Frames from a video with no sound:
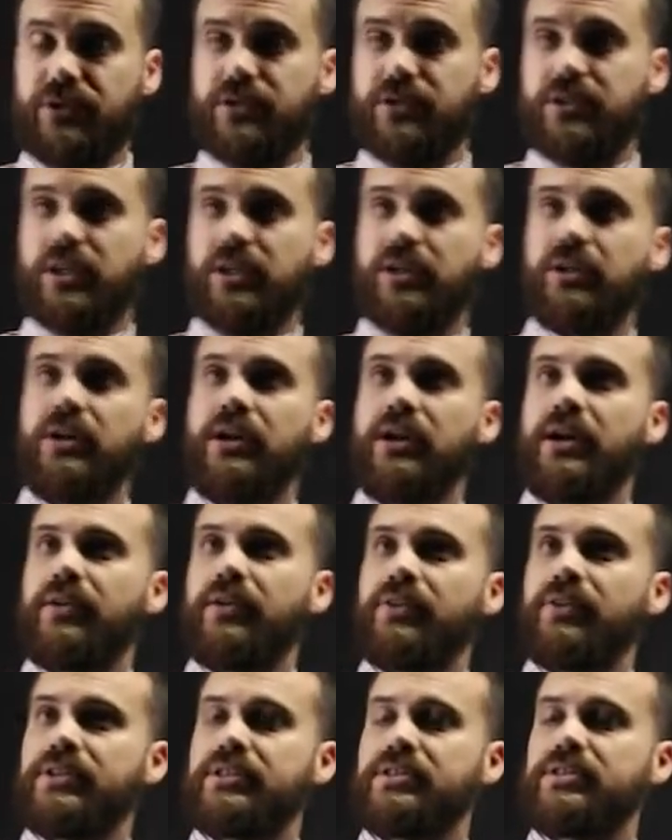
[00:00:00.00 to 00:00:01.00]
So
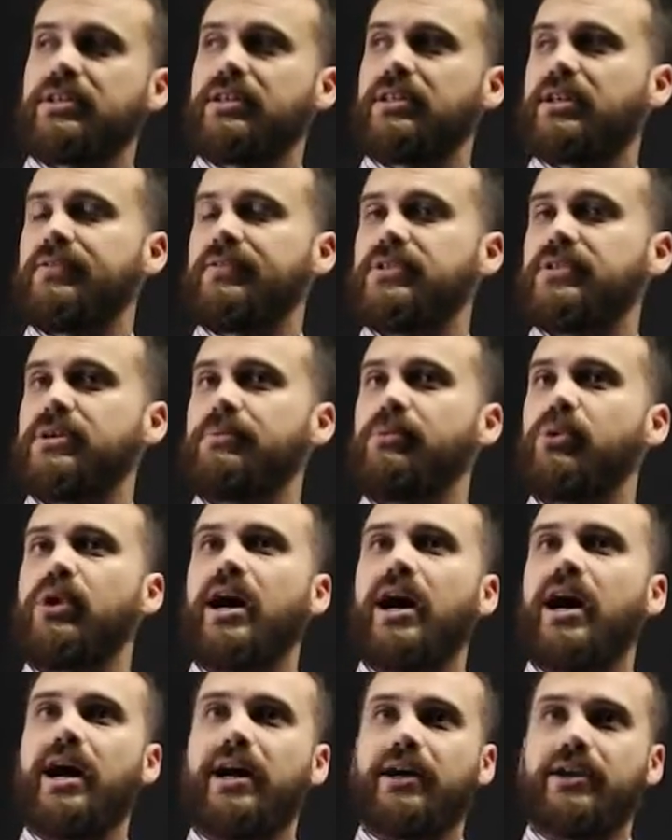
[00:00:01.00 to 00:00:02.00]
this is going to give us a more
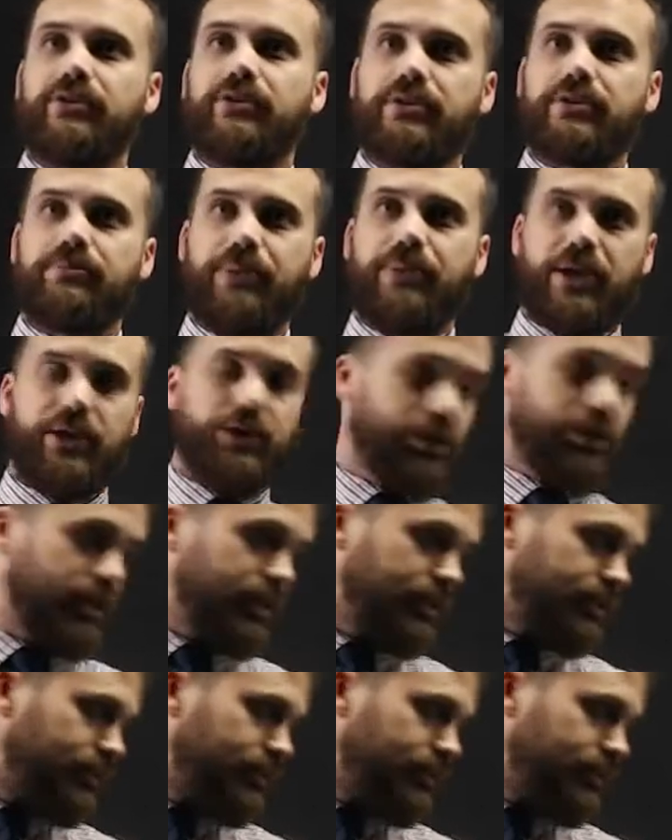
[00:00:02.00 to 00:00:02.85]
accurate picture.